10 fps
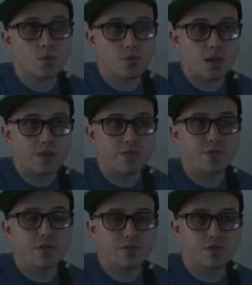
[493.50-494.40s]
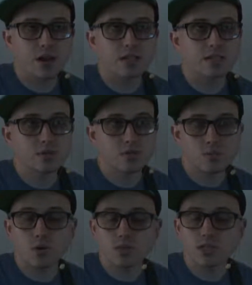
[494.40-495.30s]
thankfully for us, it was
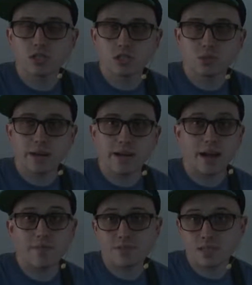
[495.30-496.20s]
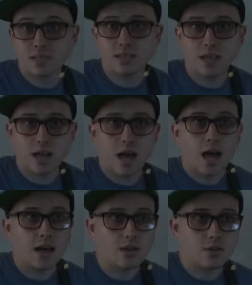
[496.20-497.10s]
mostly just rain. I've seen
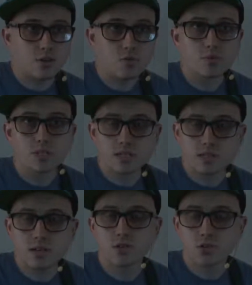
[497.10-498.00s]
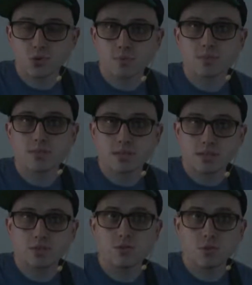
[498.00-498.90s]
numerous thunderstorms
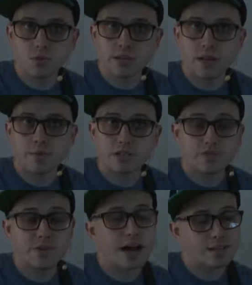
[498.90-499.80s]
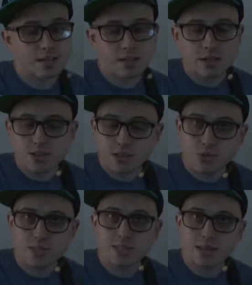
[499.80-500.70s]
do more damage. In fact, the
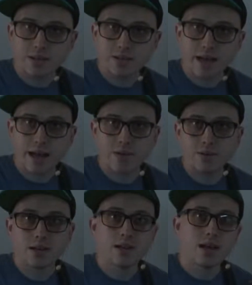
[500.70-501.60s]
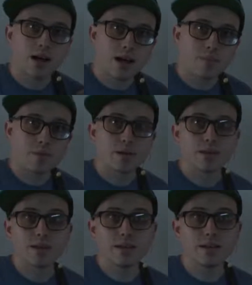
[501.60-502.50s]
trees that are down up on
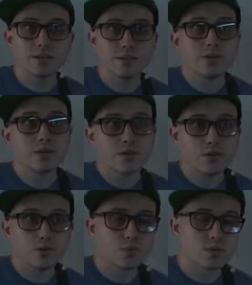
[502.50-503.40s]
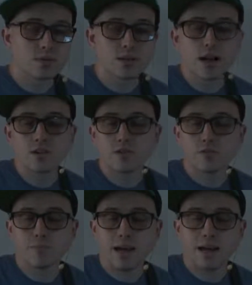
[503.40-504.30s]
the hill, those were knocked over
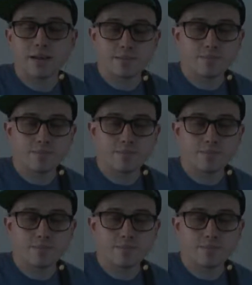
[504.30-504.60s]
by